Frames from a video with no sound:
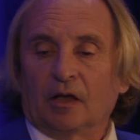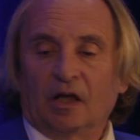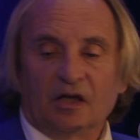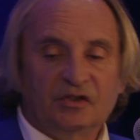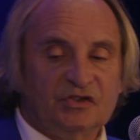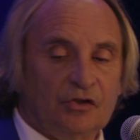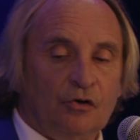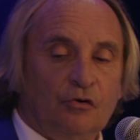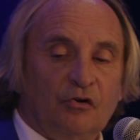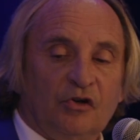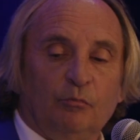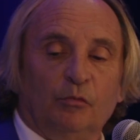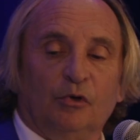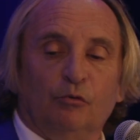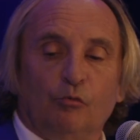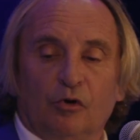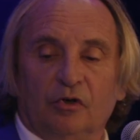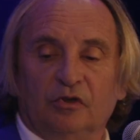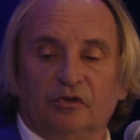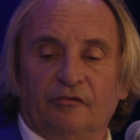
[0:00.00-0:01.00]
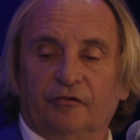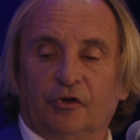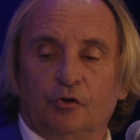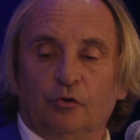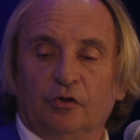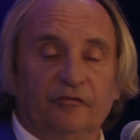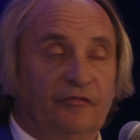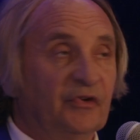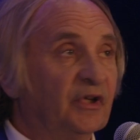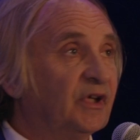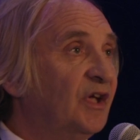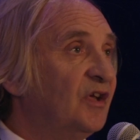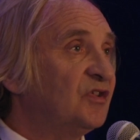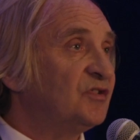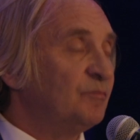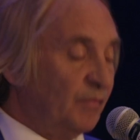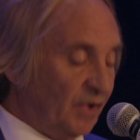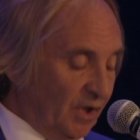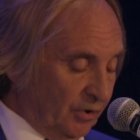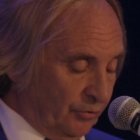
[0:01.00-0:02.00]
has the horrible word of
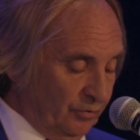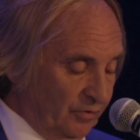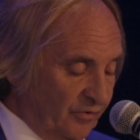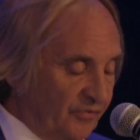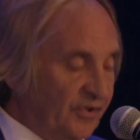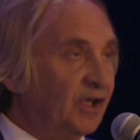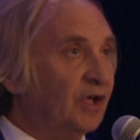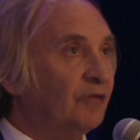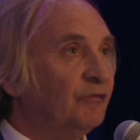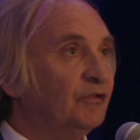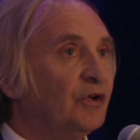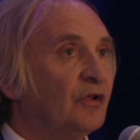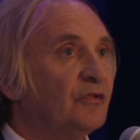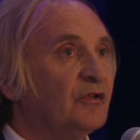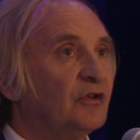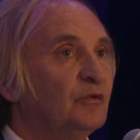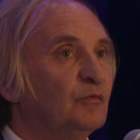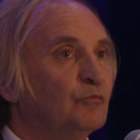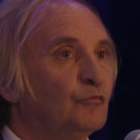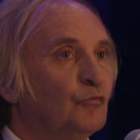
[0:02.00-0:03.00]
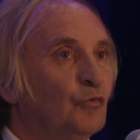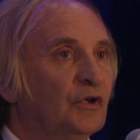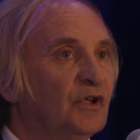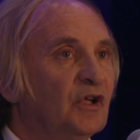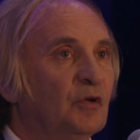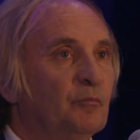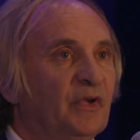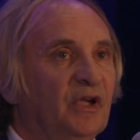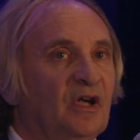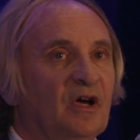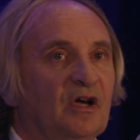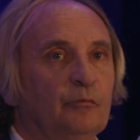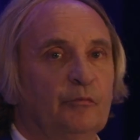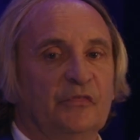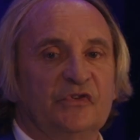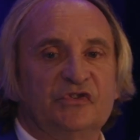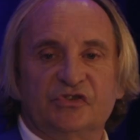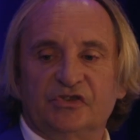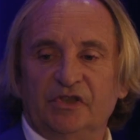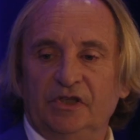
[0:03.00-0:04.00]
codification, but I couldn't think of another one that began
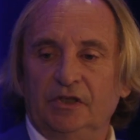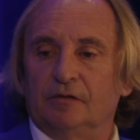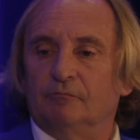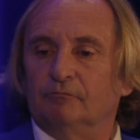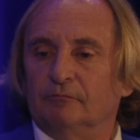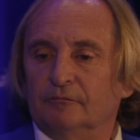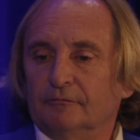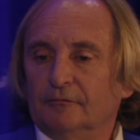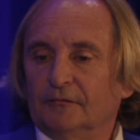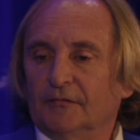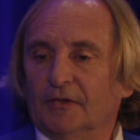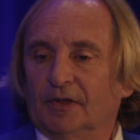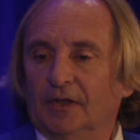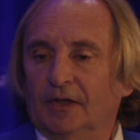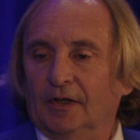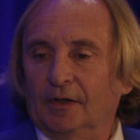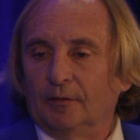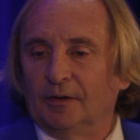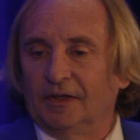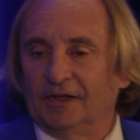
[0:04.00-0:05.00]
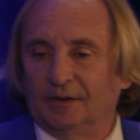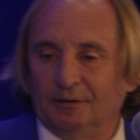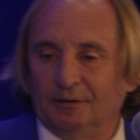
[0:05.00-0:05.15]
with C. Uh,